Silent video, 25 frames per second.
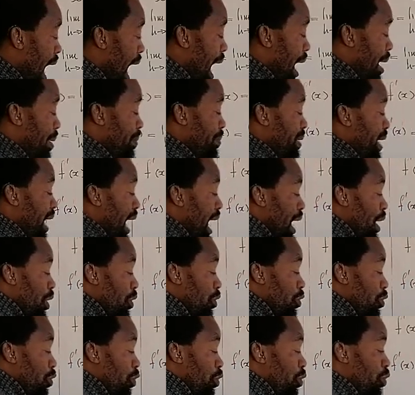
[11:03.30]
I'm
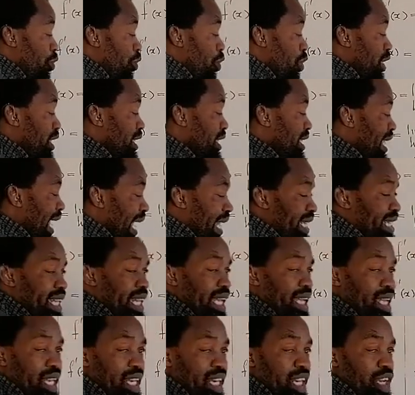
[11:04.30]
now
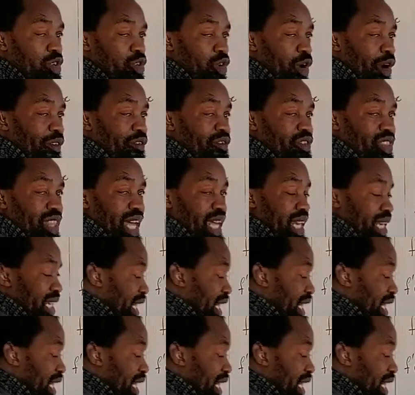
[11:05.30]
getting rid of the